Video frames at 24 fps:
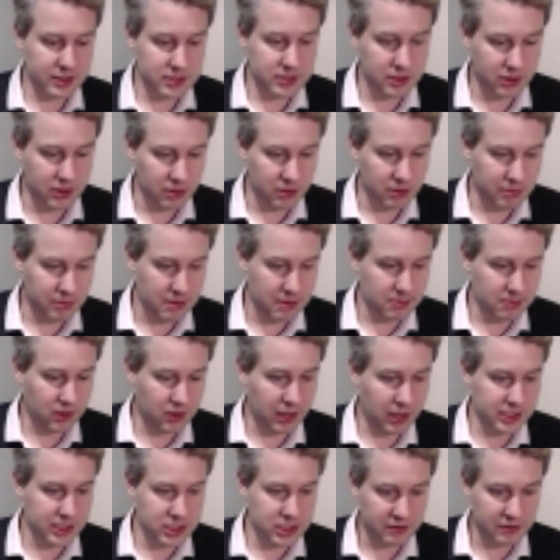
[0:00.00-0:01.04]
So people
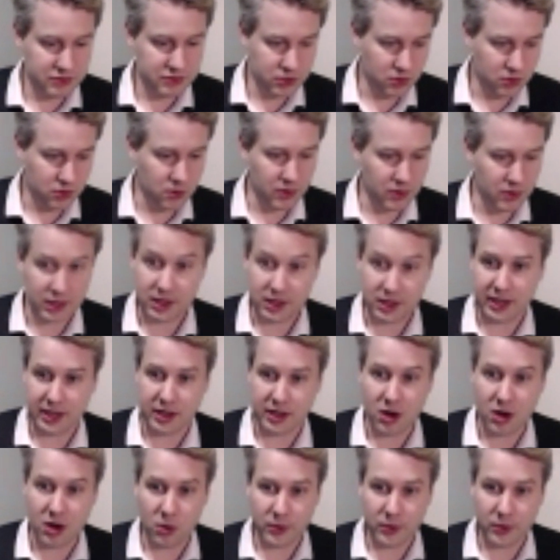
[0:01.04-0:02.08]
like Jeff Shaw and Glenn
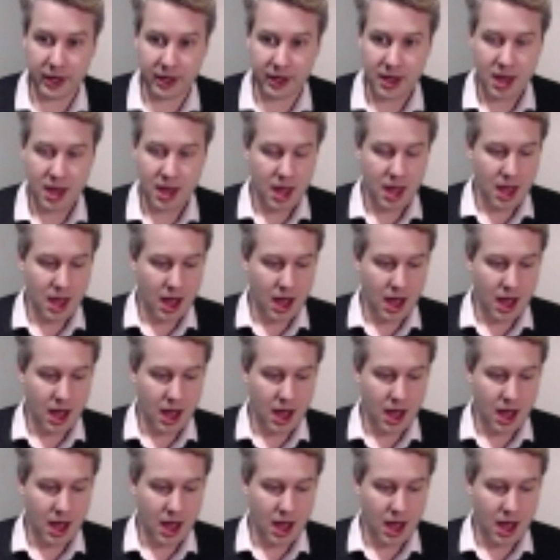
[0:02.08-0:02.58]
Calder, mm-hmm.